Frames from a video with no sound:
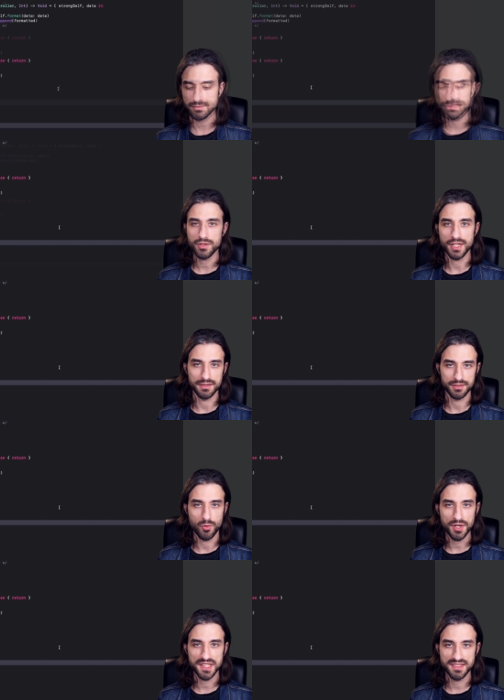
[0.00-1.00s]
Okay, so
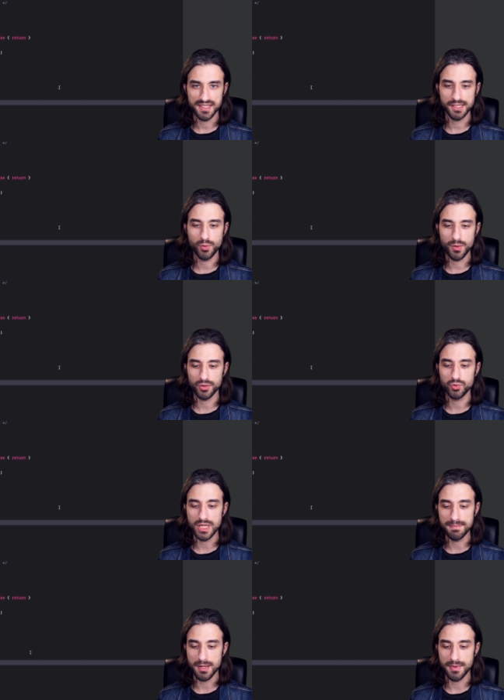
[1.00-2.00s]
what exactly do we want to
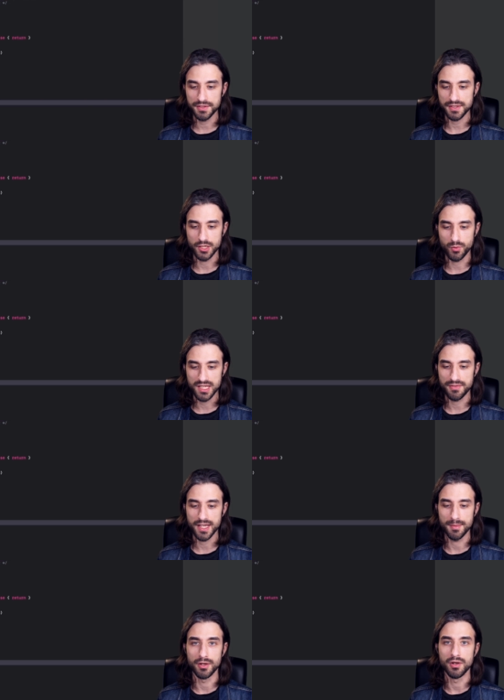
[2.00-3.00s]
implement in
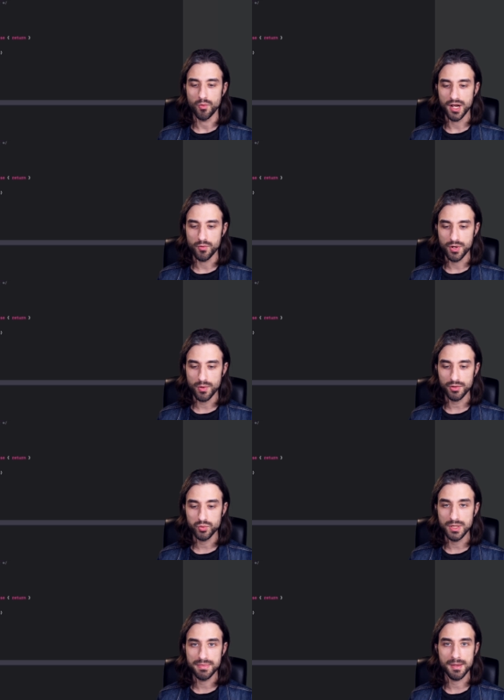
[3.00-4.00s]
Weakifiable? Well, we want
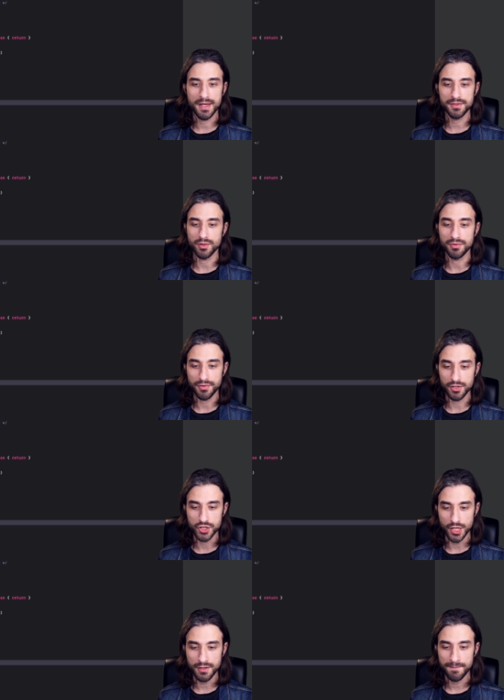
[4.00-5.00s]
to implement a
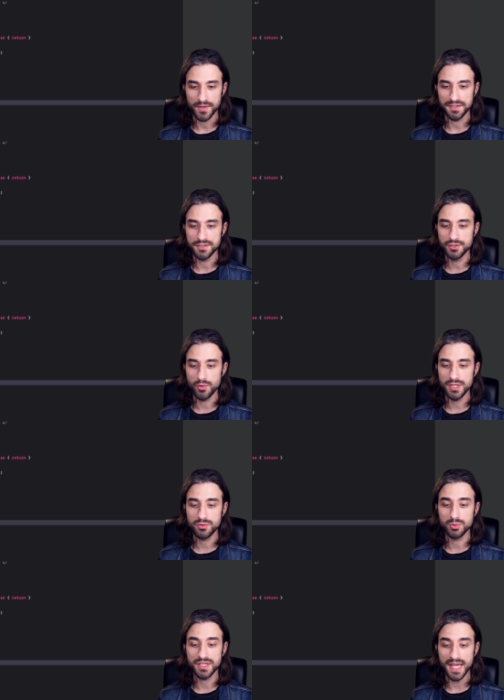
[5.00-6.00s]
function that is going
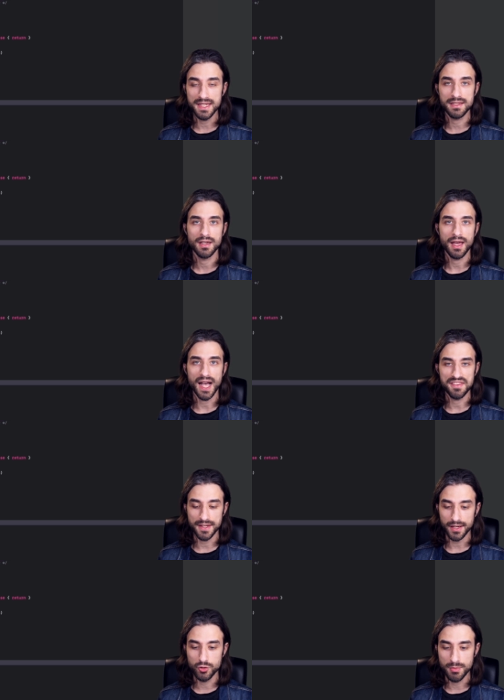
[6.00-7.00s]
to take as an
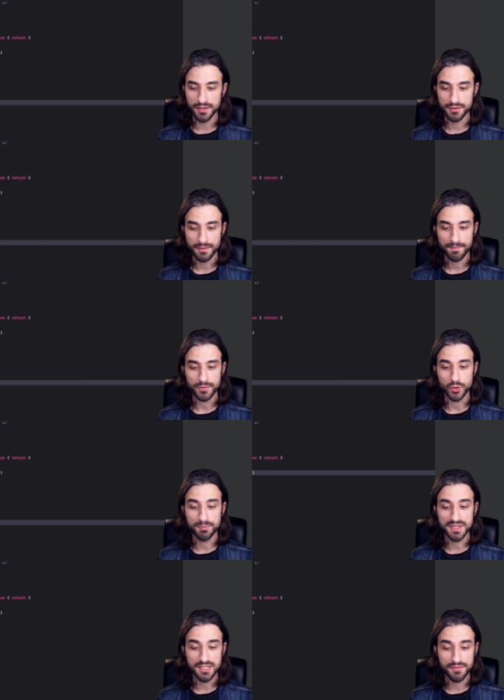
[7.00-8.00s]
argument the
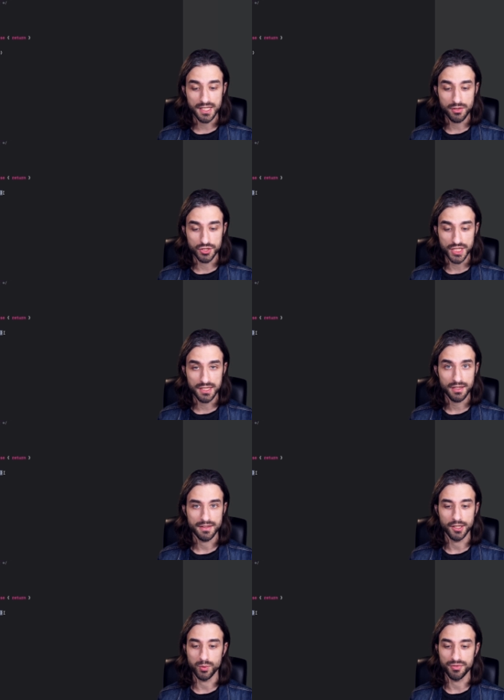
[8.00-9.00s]
specific logic
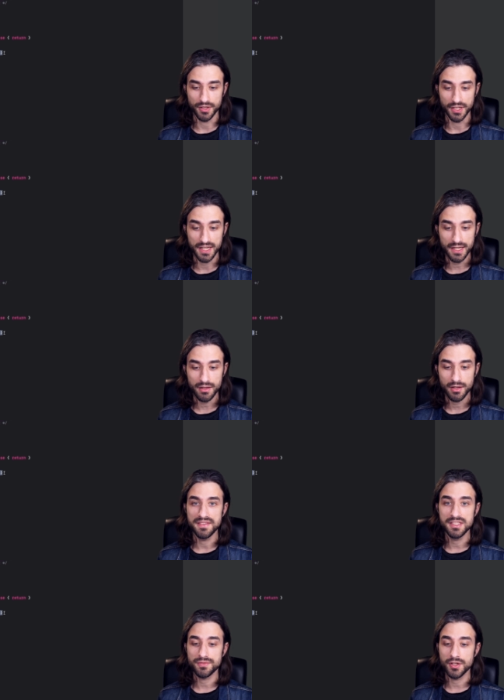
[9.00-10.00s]
that we find here.
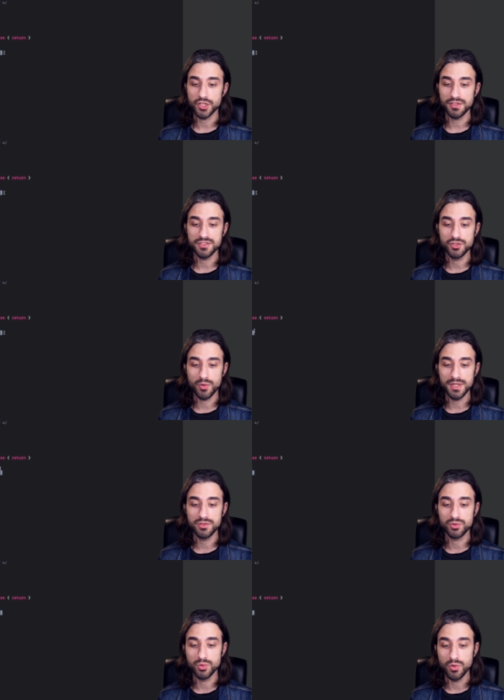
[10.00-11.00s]
And this function is
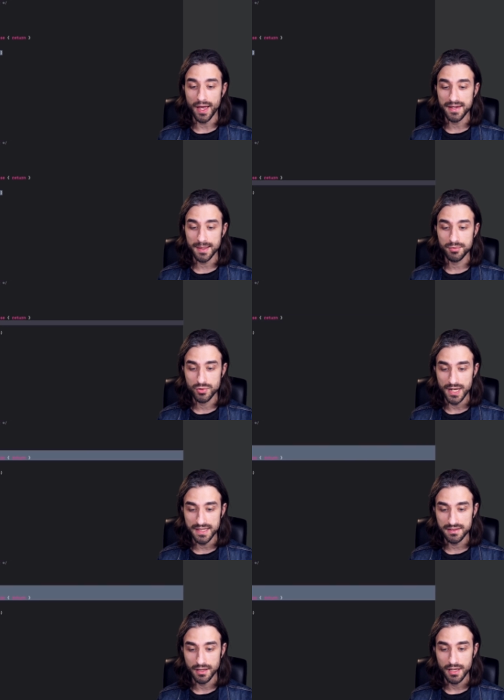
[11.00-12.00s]
going to
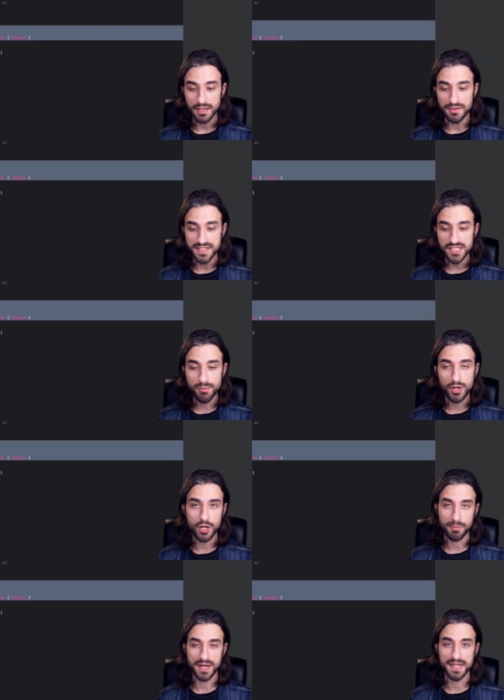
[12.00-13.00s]
encapsulate this
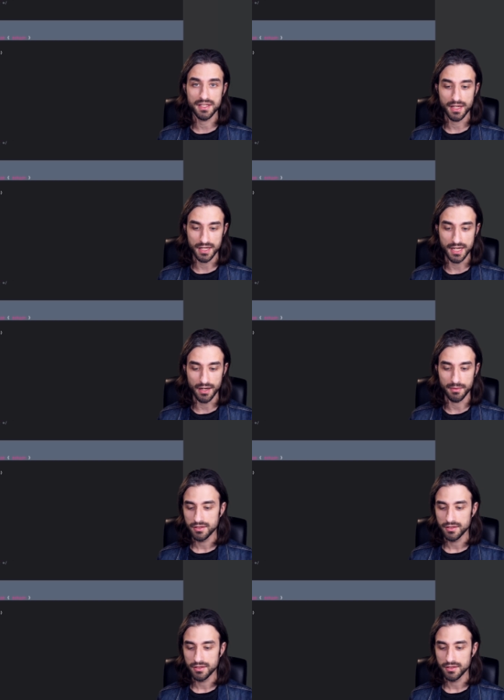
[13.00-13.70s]
boilerplate here.